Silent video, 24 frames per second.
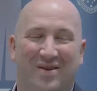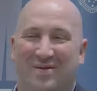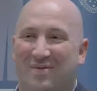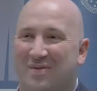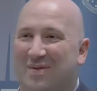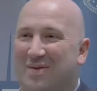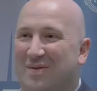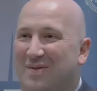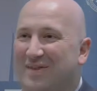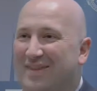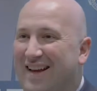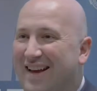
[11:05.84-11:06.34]

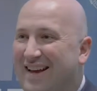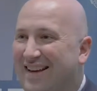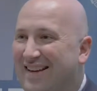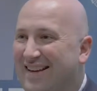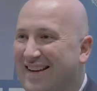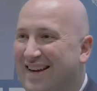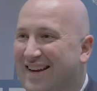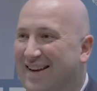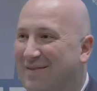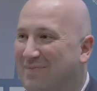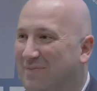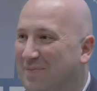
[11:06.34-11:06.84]
What was that? You
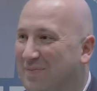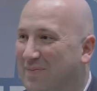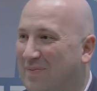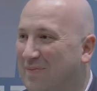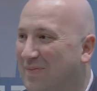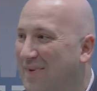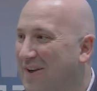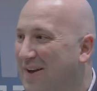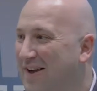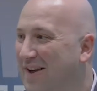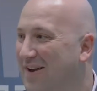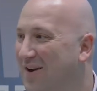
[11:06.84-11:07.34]
know,
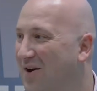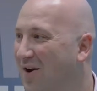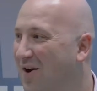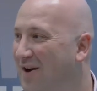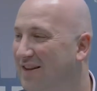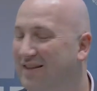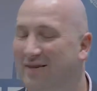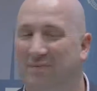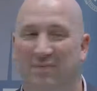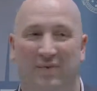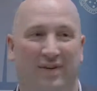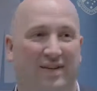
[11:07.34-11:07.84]

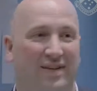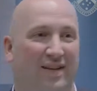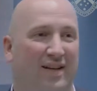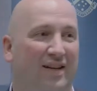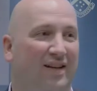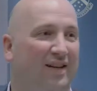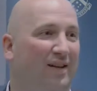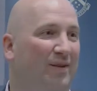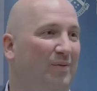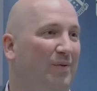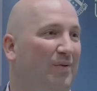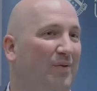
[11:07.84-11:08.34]
guys in
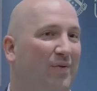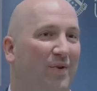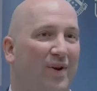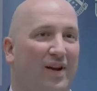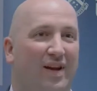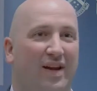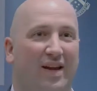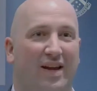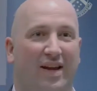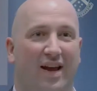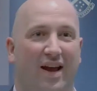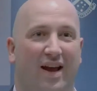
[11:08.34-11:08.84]
particular were
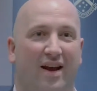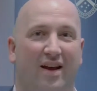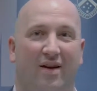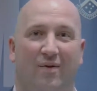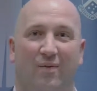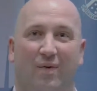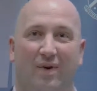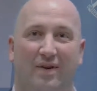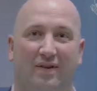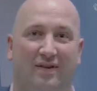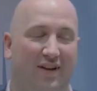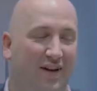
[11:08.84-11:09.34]
freaking out at
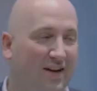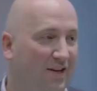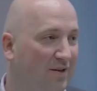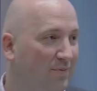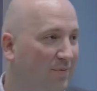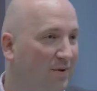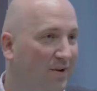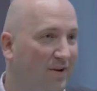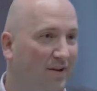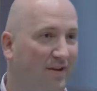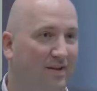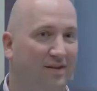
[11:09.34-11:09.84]
one stage
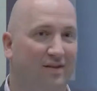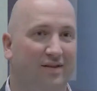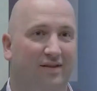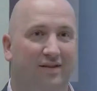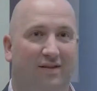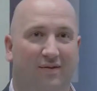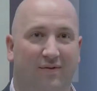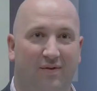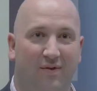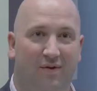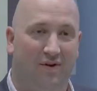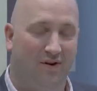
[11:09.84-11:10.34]
because
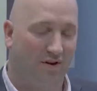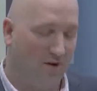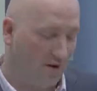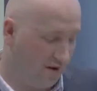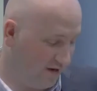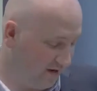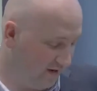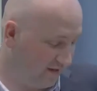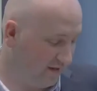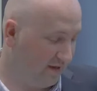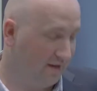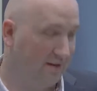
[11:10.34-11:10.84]
if you're a guy,
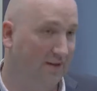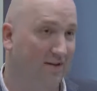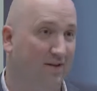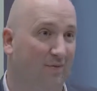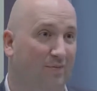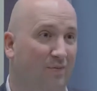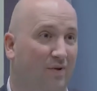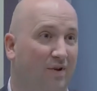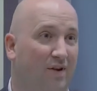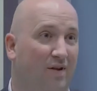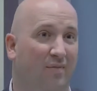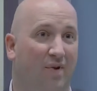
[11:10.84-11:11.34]
you're tempted to
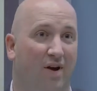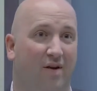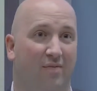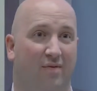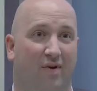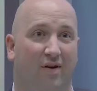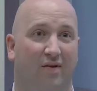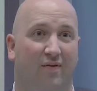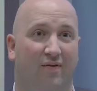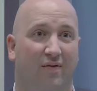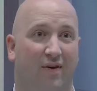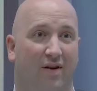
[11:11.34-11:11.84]
put your
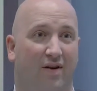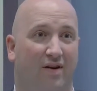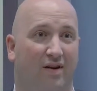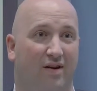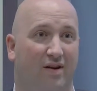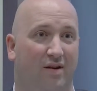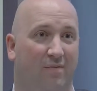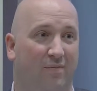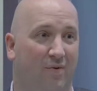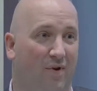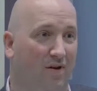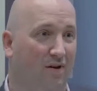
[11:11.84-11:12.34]
mobile phone in
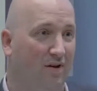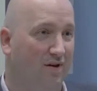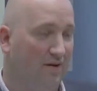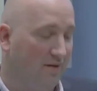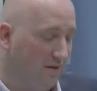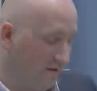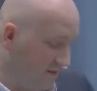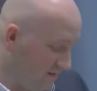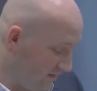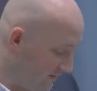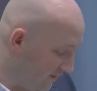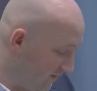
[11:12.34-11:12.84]
your pocket,
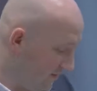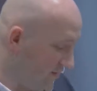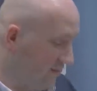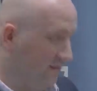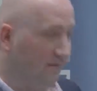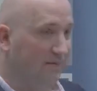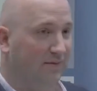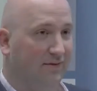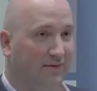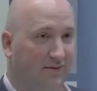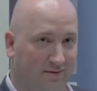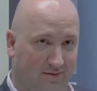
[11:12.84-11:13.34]
and it's sort
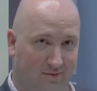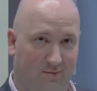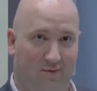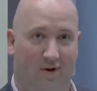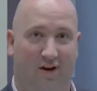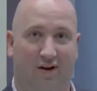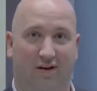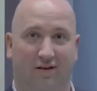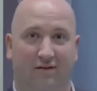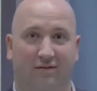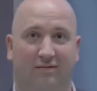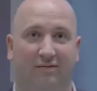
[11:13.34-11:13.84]
of,
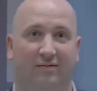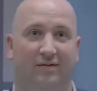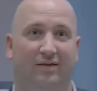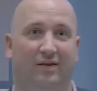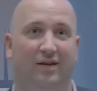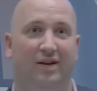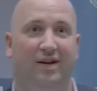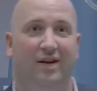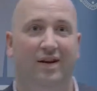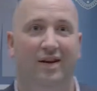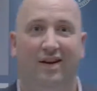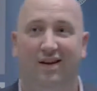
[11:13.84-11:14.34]
well,
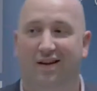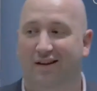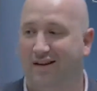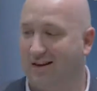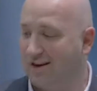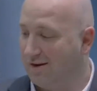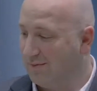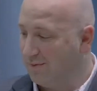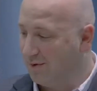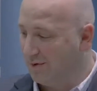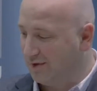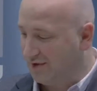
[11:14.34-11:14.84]

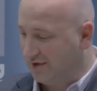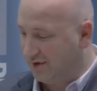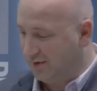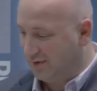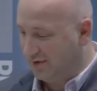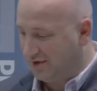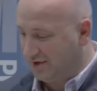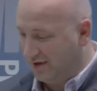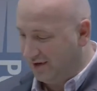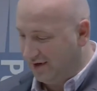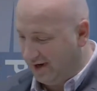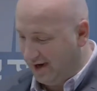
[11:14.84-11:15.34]
you can put two and
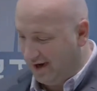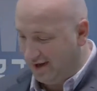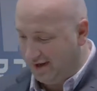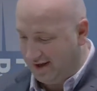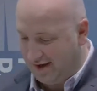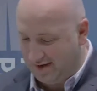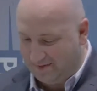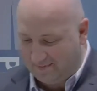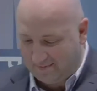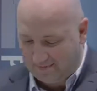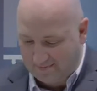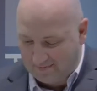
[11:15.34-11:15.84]
two
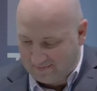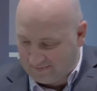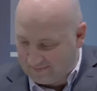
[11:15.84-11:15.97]
together.